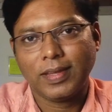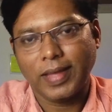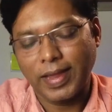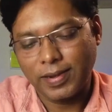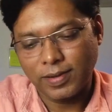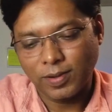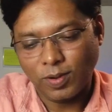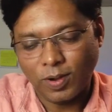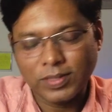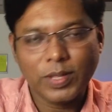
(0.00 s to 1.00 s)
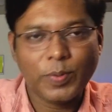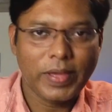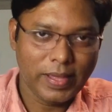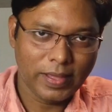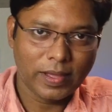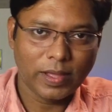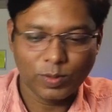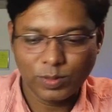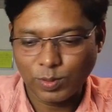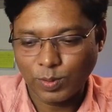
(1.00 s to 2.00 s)
And on the way, I
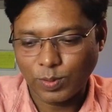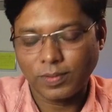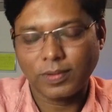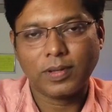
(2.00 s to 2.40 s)
also